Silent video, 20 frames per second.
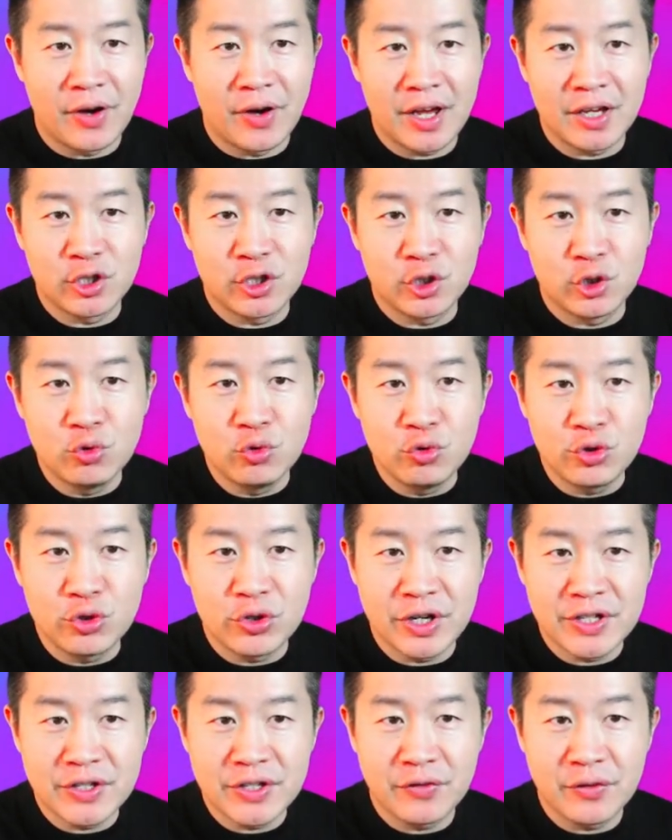via two
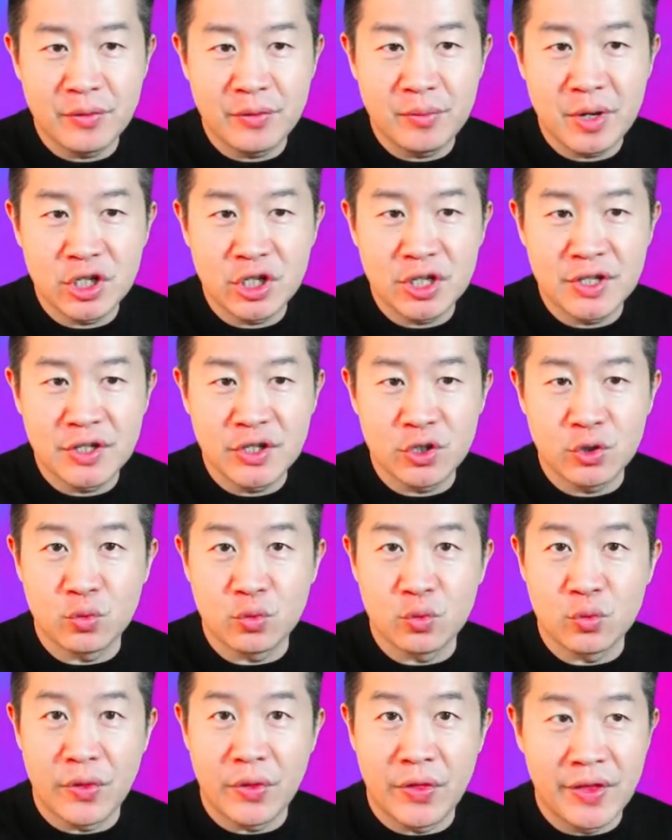transformations
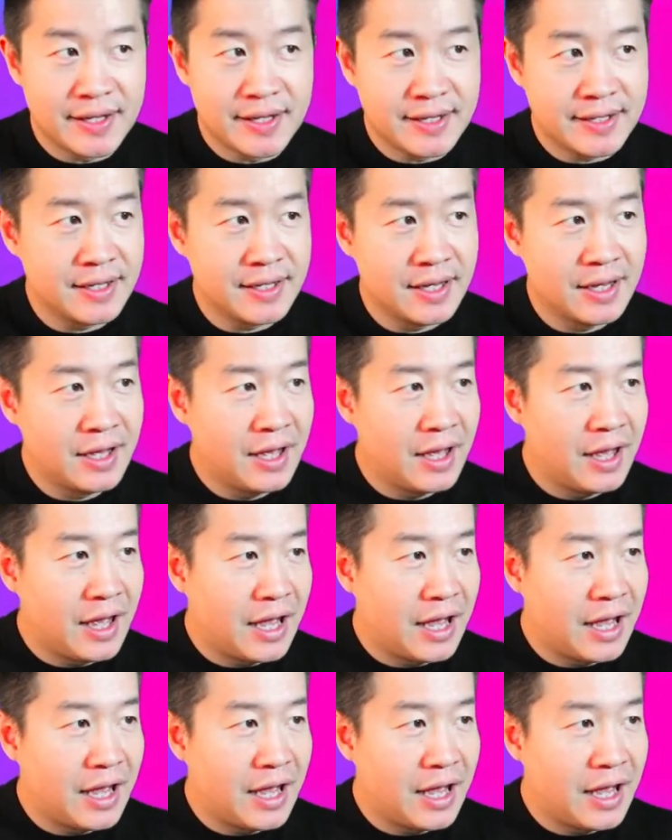to this.